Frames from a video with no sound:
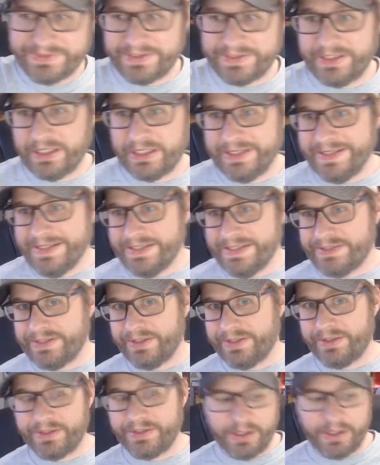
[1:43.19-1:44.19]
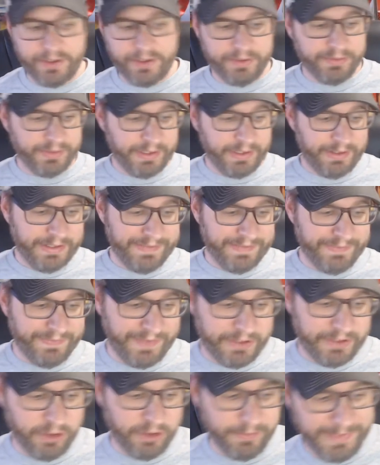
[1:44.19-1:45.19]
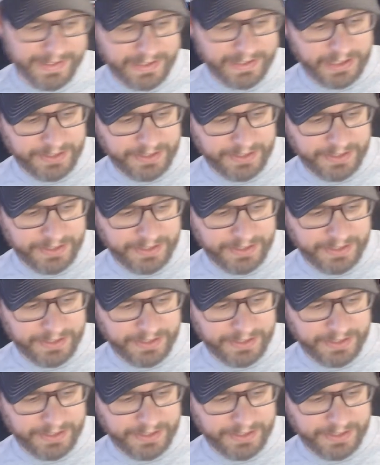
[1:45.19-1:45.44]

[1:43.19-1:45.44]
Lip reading: to get easier though, even if I don't make cuts,